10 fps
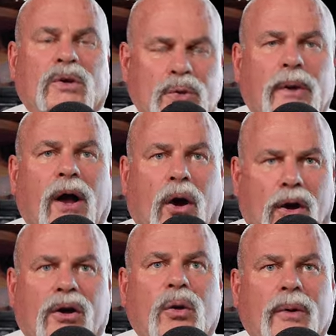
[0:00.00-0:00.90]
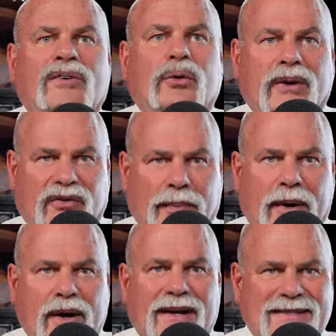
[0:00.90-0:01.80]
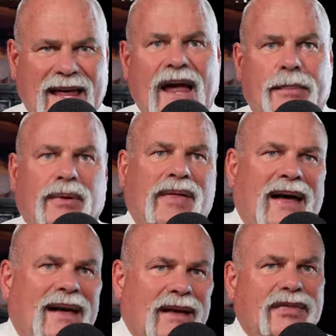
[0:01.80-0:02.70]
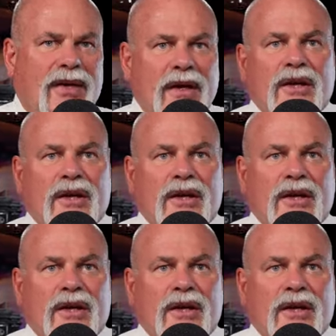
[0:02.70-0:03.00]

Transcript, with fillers: which we are going to experience April the 8th.